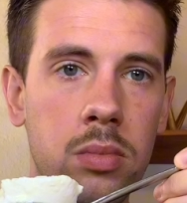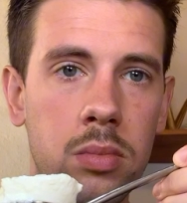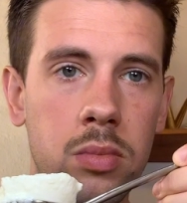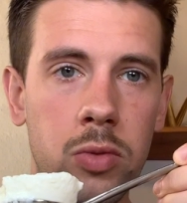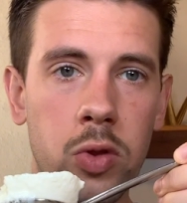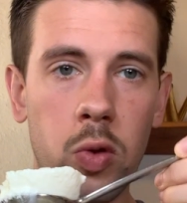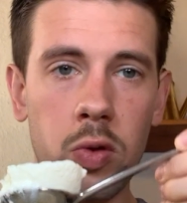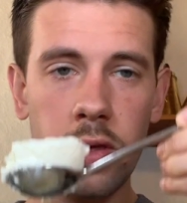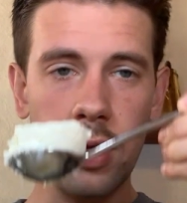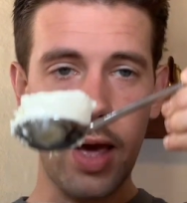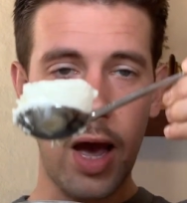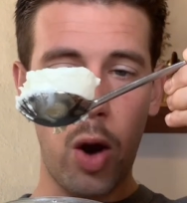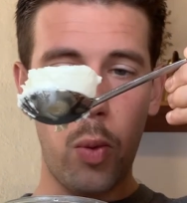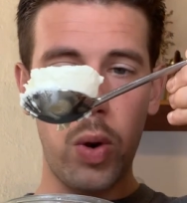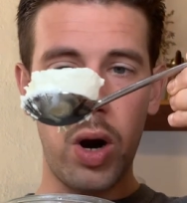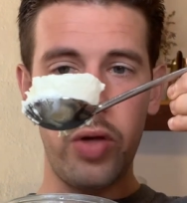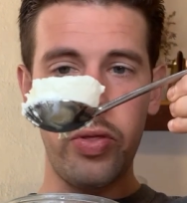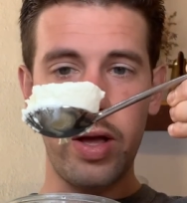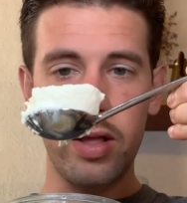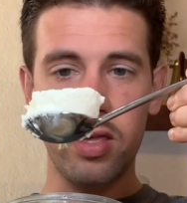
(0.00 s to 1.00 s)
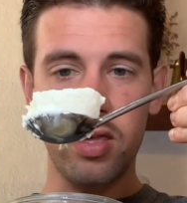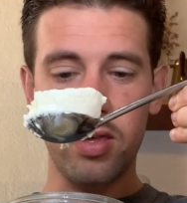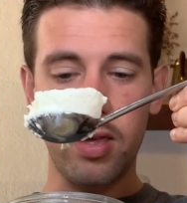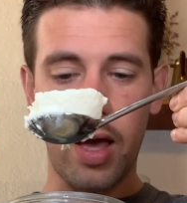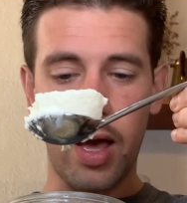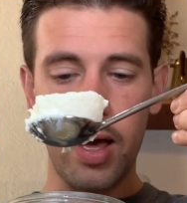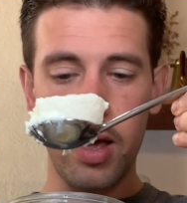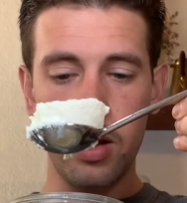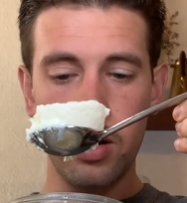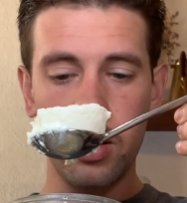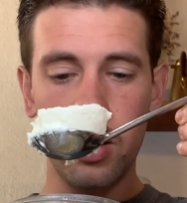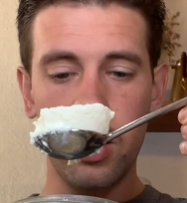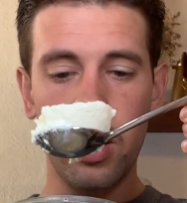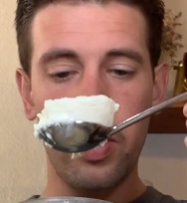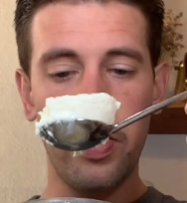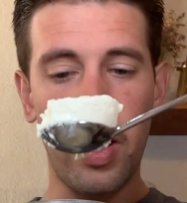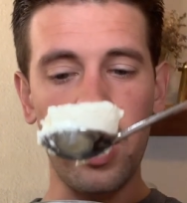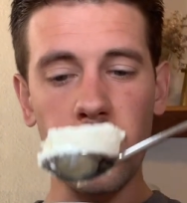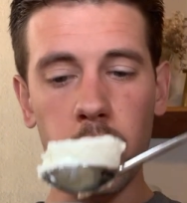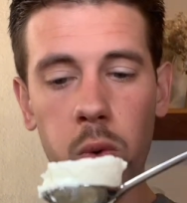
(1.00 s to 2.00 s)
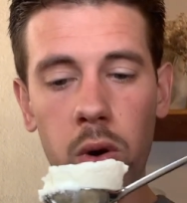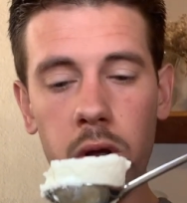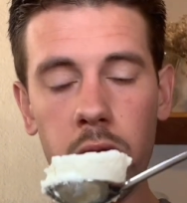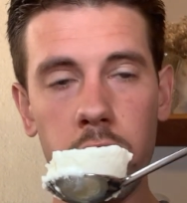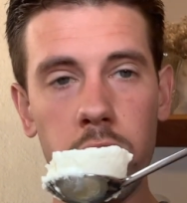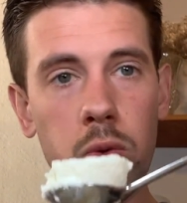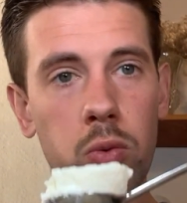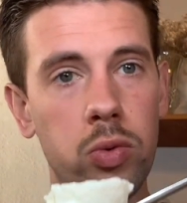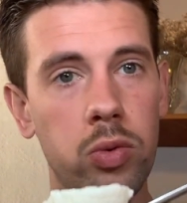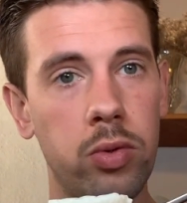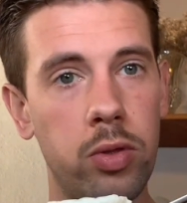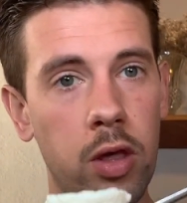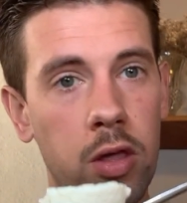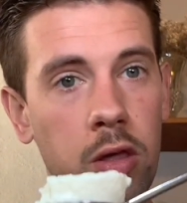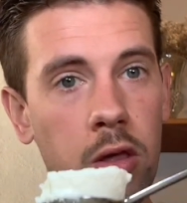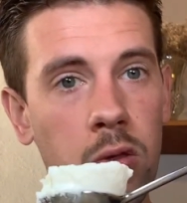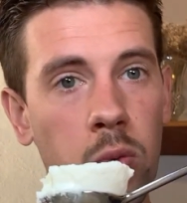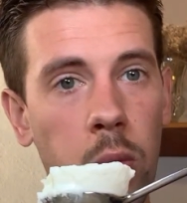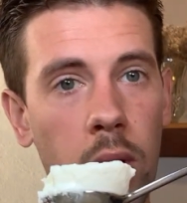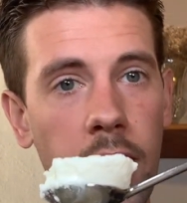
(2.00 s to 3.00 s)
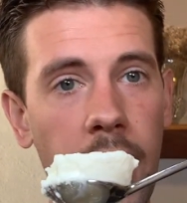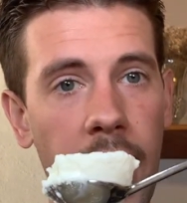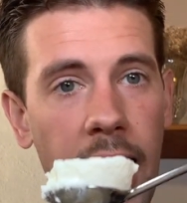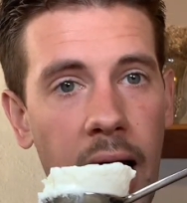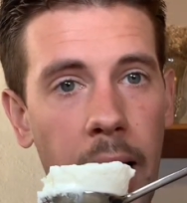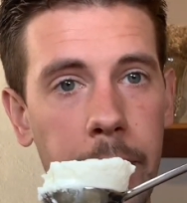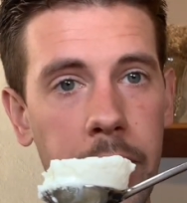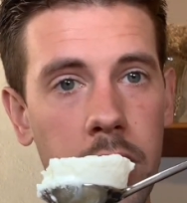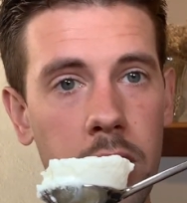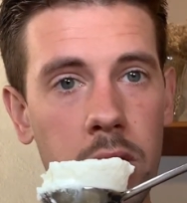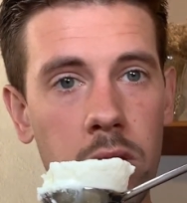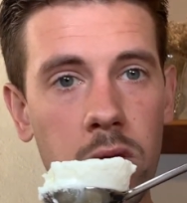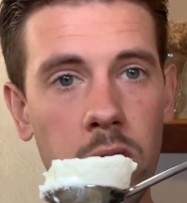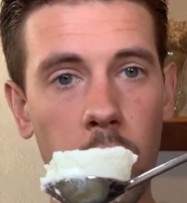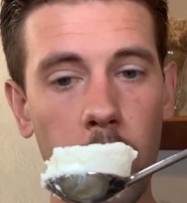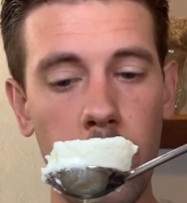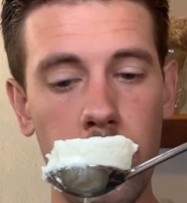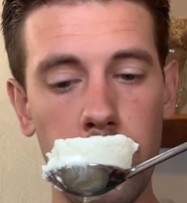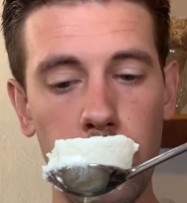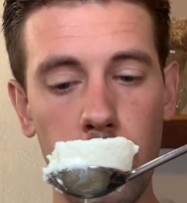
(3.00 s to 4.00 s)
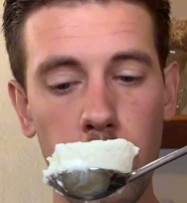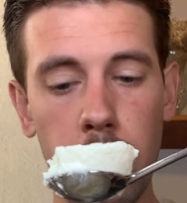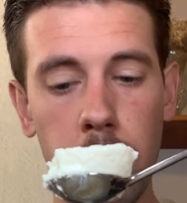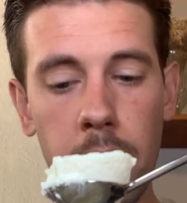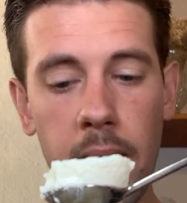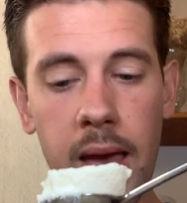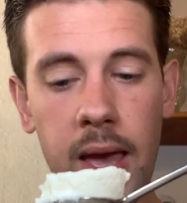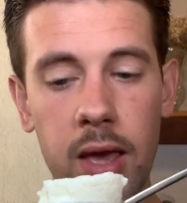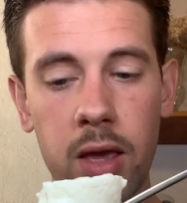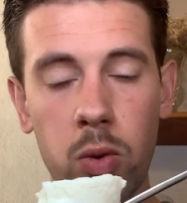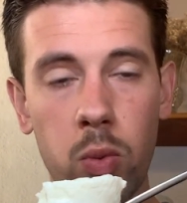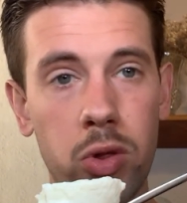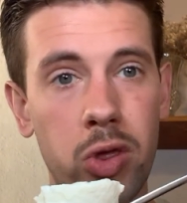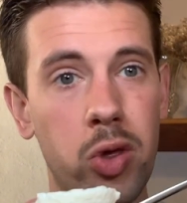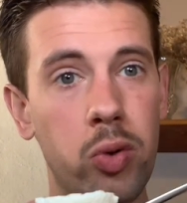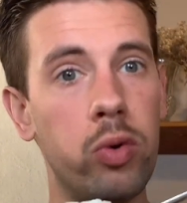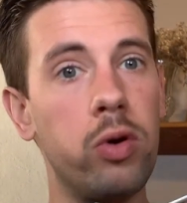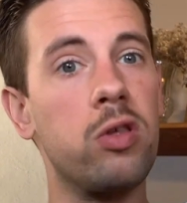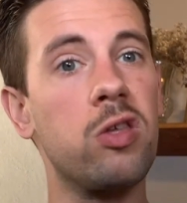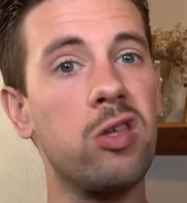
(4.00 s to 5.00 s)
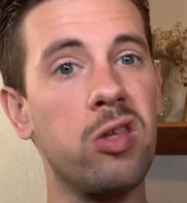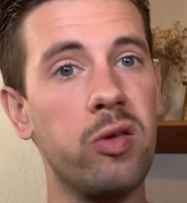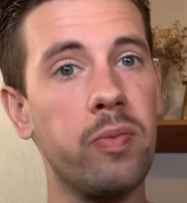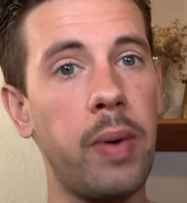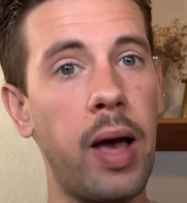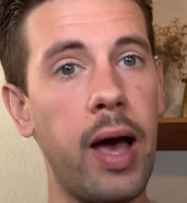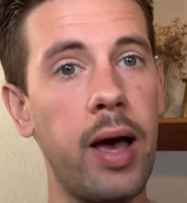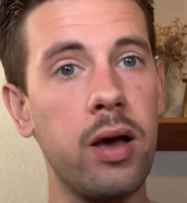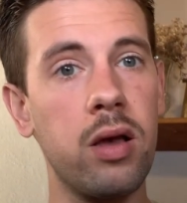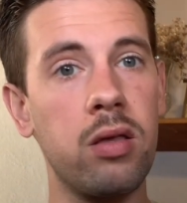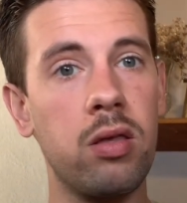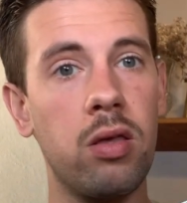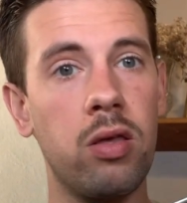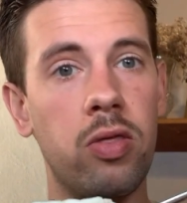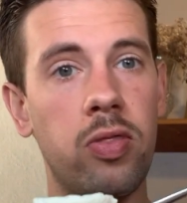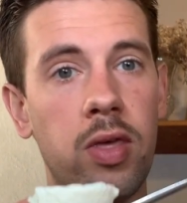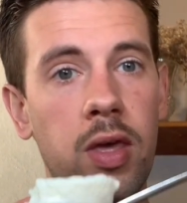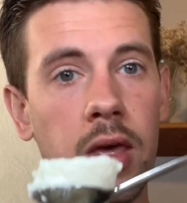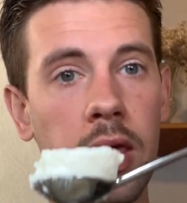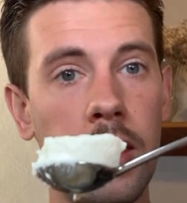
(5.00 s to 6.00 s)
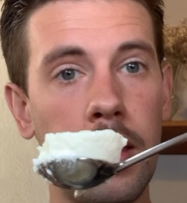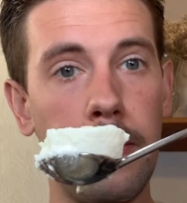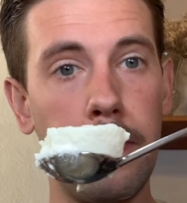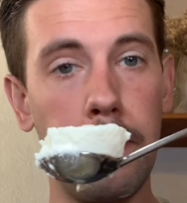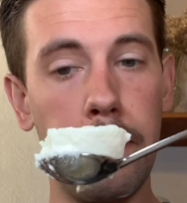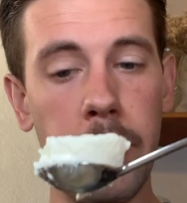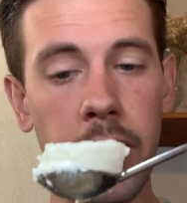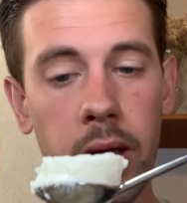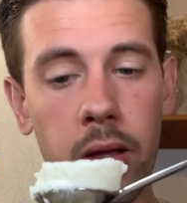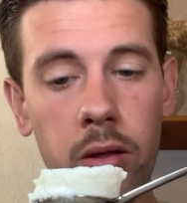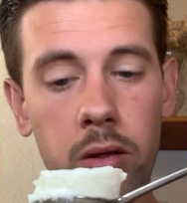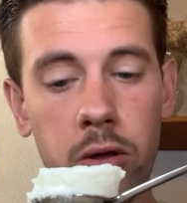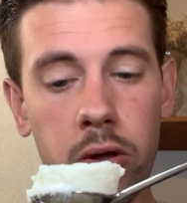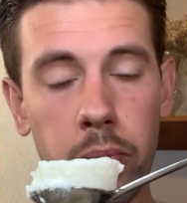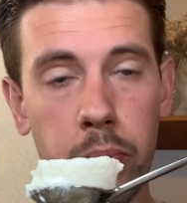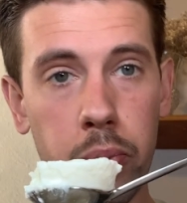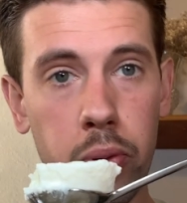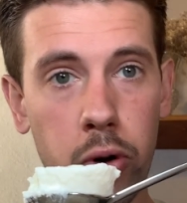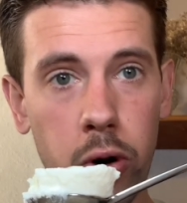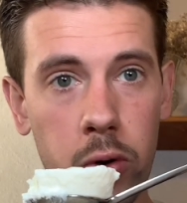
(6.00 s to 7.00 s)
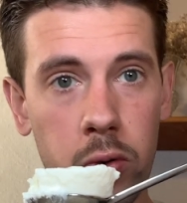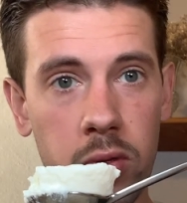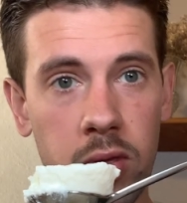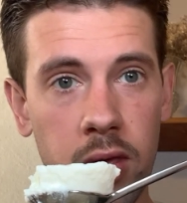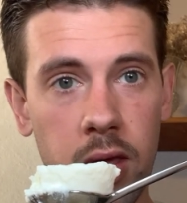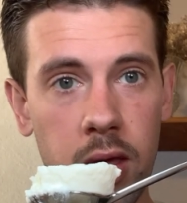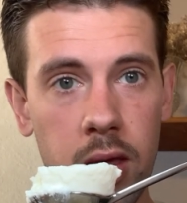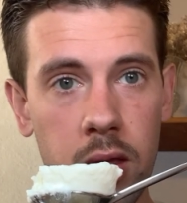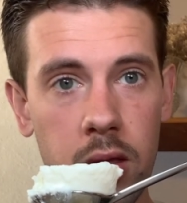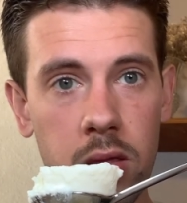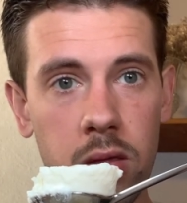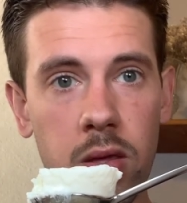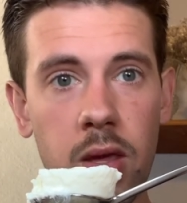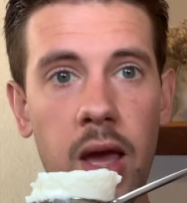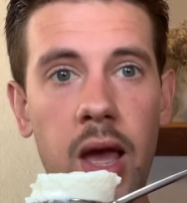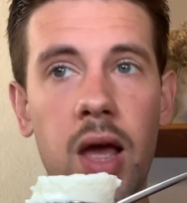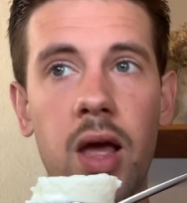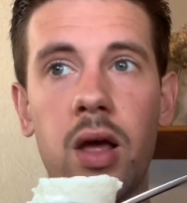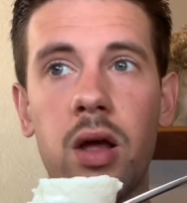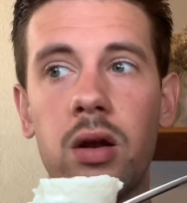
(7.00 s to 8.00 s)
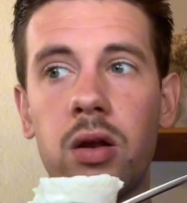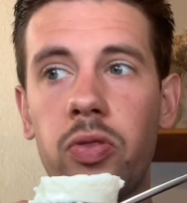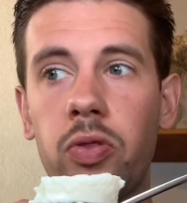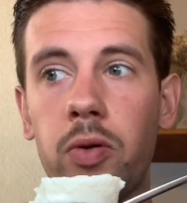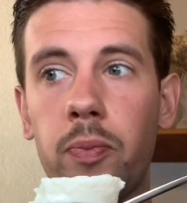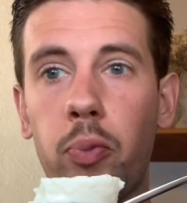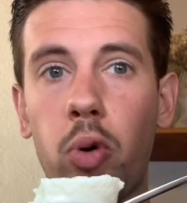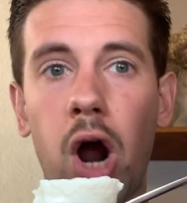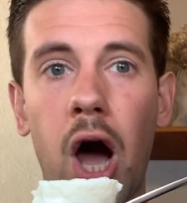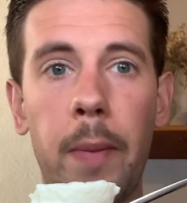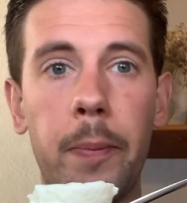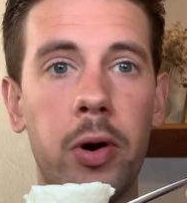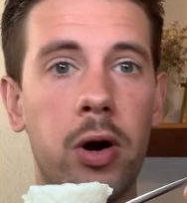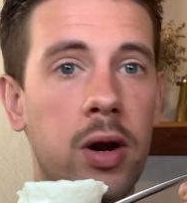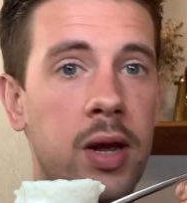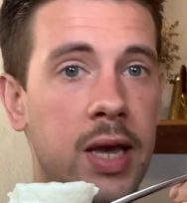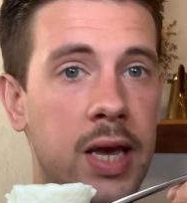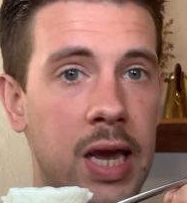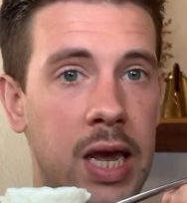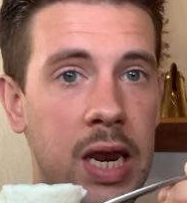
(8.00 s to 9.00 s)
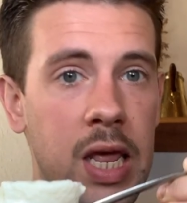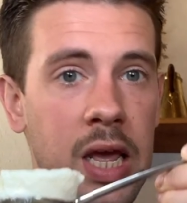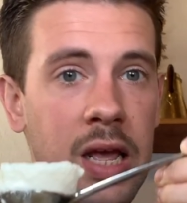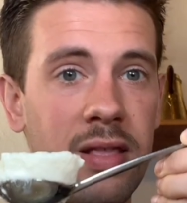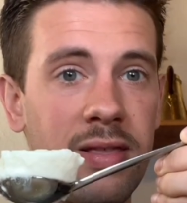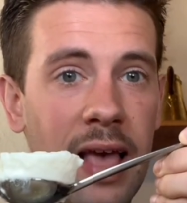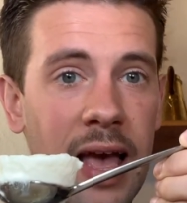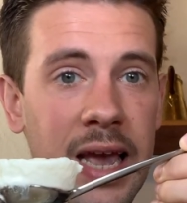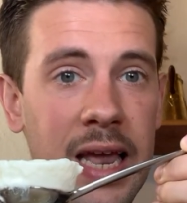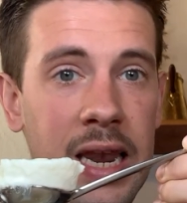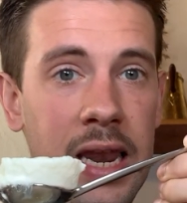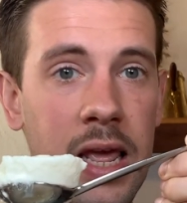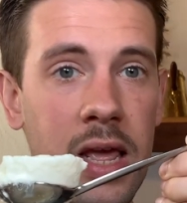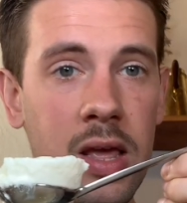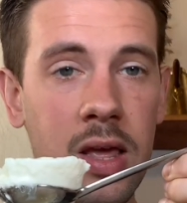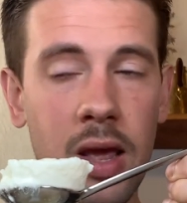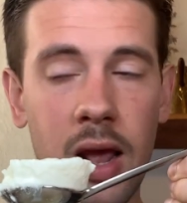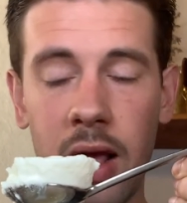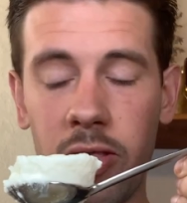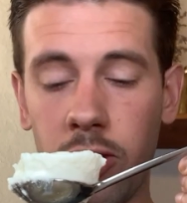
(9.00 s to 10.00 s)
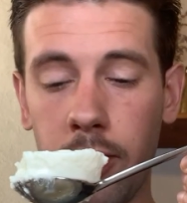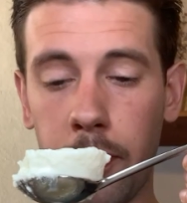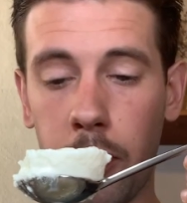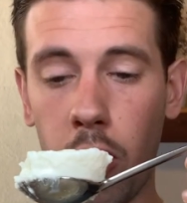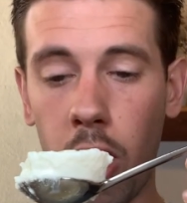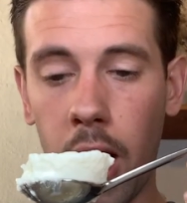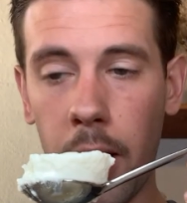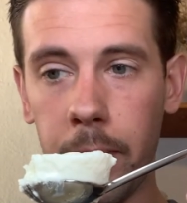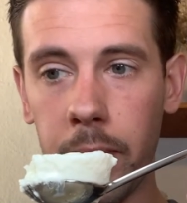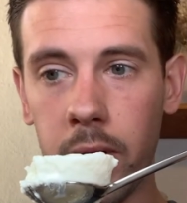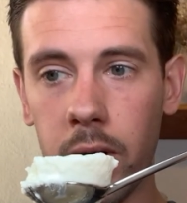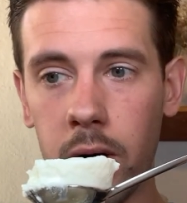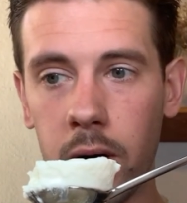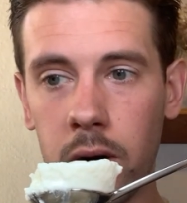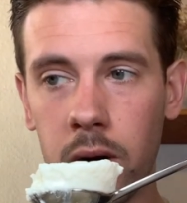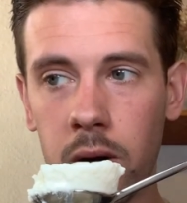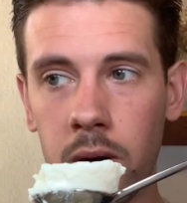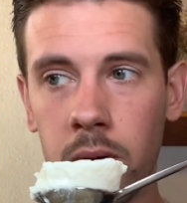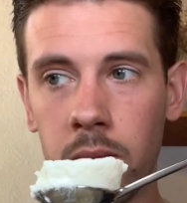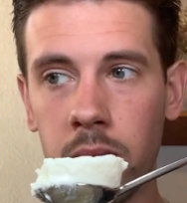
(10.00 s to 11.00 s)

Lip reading: Do you see how well that's set? This is what happens when you respect the milk proteins and the proper heating technique and the proper